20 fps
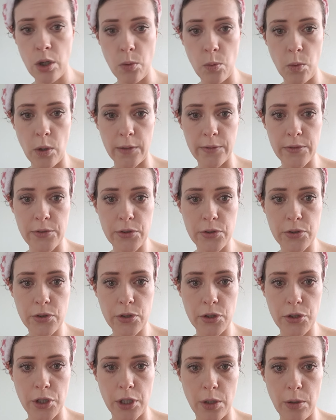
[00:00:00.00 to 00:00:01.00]
want
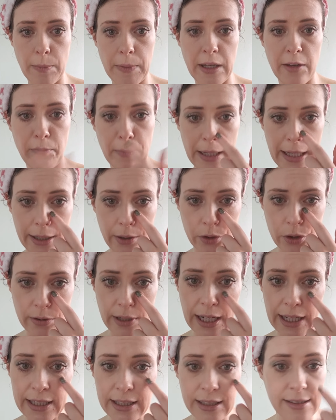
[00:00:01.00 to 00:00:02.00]
to do a bit of my under
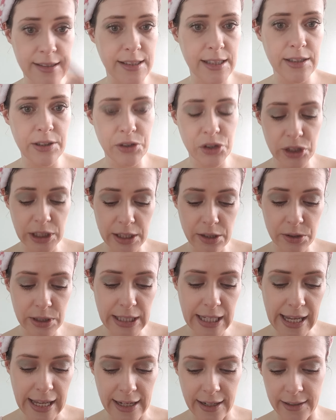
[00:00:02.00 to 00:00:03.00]
eye. You can see those shadows
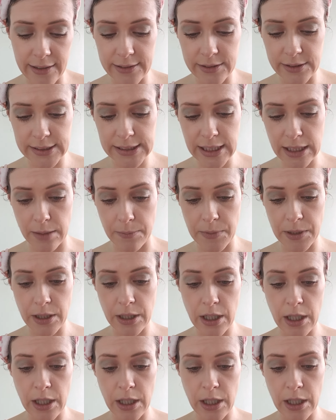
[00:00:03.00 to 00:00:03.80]
again. See them?